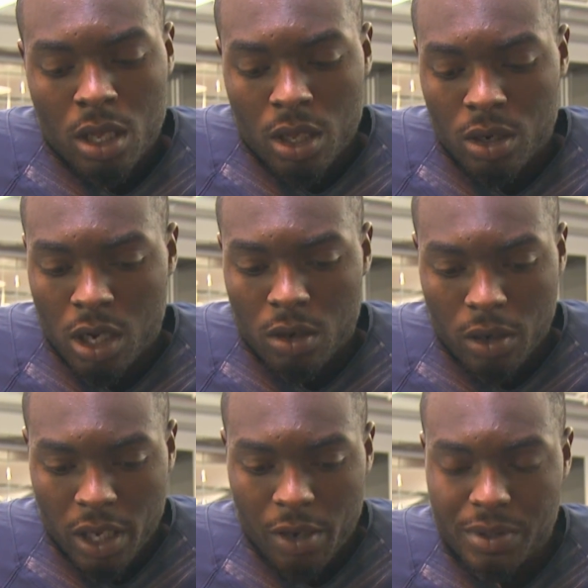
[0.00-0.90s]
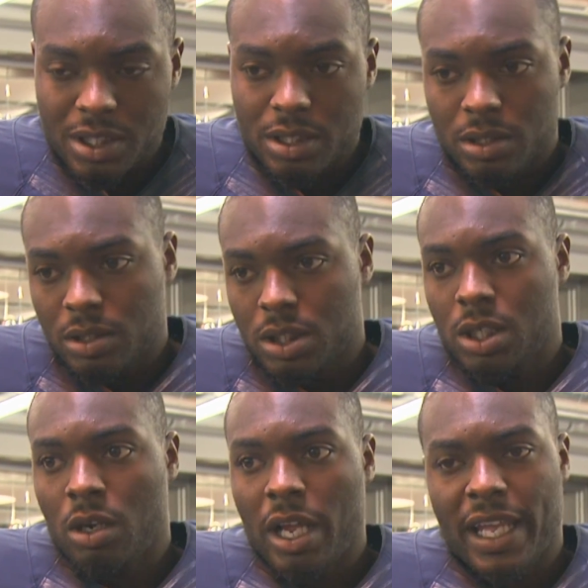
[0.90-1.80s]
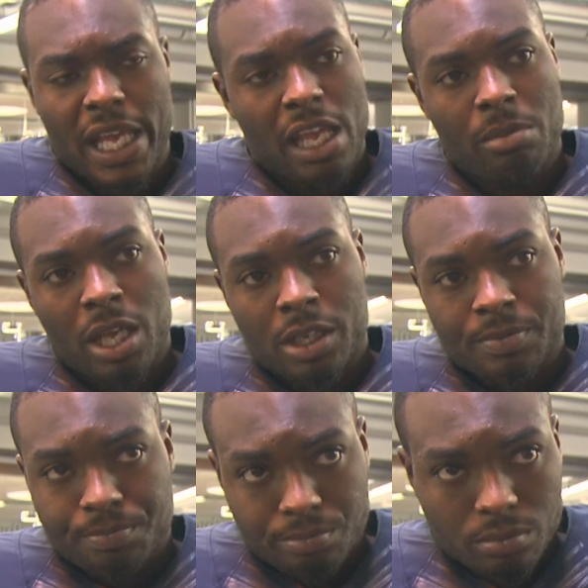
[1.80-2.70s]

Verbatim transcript: you know, it was a, you know, they came in,